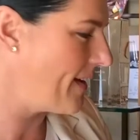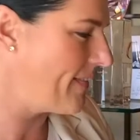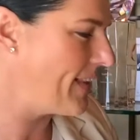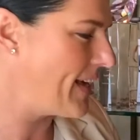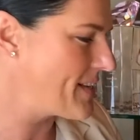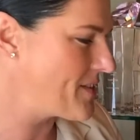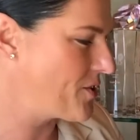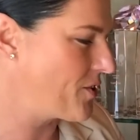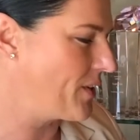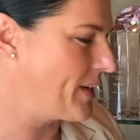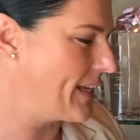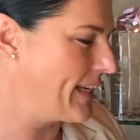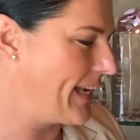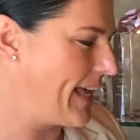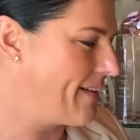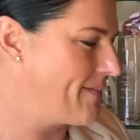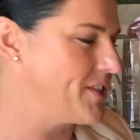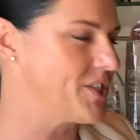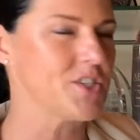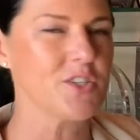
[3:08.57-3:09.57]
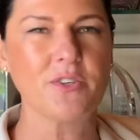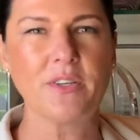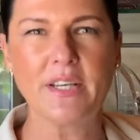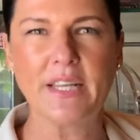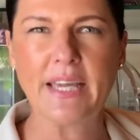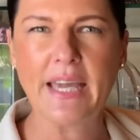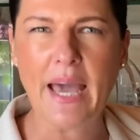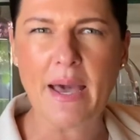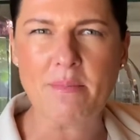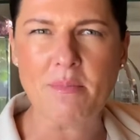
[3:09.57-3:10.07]
And that's got your lavender and
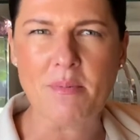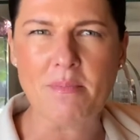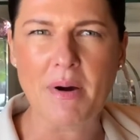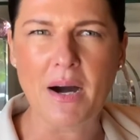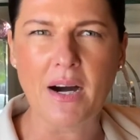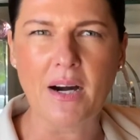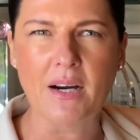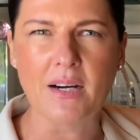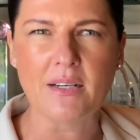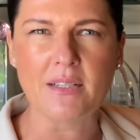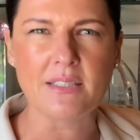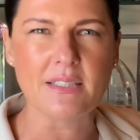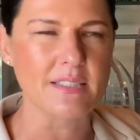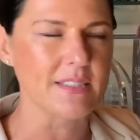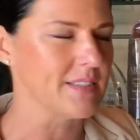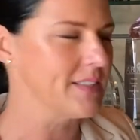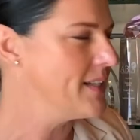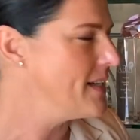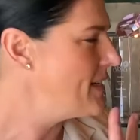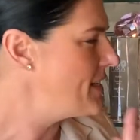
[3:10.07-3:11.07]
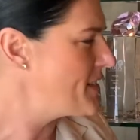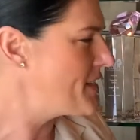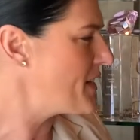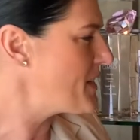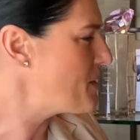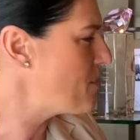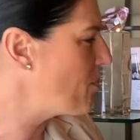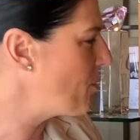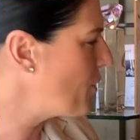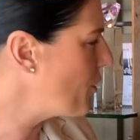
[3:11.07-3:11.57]
your chamomile and
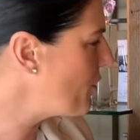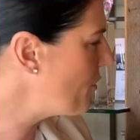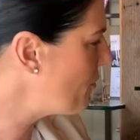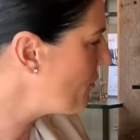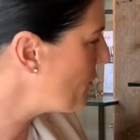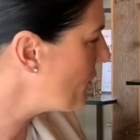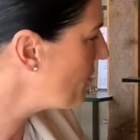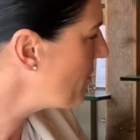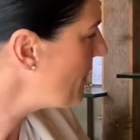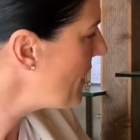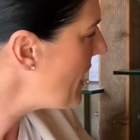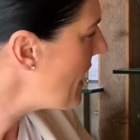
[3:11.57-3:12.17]
just beautiful.